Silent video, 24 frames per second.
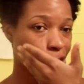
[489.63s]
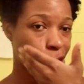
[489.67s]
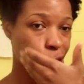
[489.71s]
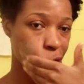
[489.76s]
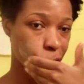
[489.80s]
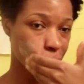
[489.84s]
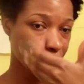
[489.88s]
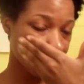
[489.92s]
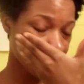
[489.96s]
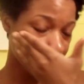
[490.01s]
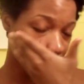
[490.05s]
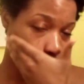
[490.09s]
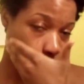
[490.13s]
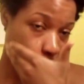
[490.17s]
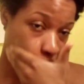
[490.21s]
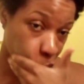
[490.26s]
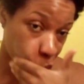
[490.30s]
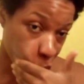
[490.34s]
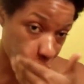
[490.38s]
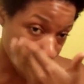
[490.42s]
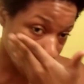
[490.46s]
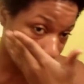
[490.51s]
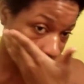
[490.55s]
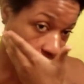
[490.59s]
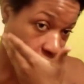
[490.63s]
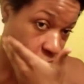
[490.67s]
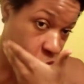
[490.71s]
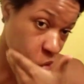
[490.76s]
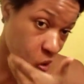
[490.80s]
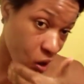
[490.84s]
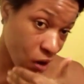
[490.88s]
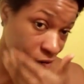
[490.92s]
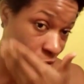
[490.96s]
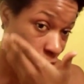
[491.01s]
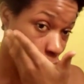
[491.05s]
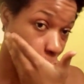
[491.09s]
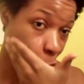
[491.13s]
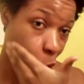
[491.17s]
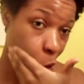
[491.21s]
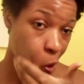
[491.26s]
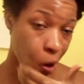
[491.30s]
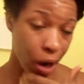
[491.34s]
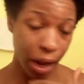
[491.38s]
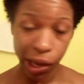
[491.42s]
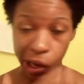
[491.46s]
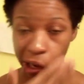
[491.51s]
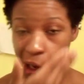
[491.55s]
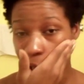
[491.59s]
You want to
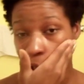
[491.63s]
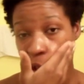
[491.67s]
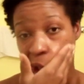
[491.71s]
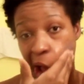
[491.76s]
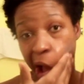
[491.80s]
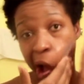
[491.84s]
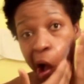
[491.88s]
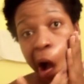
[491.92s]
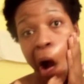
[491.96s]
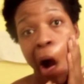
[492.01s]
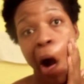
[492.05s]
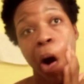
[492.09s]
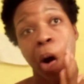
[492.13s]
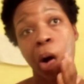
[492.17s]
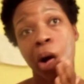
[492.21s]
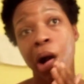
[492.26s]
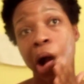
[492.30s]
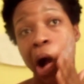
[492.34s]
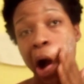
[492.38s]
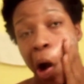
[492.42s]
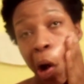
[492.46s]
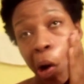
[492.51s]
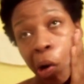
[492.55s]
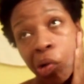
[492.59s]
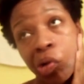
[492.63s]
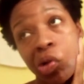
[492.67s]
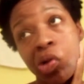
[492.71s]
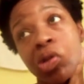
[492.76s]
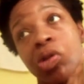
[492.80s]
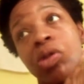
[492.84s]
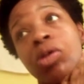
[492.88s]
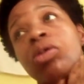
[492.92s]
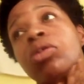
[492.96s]
avoid at all costs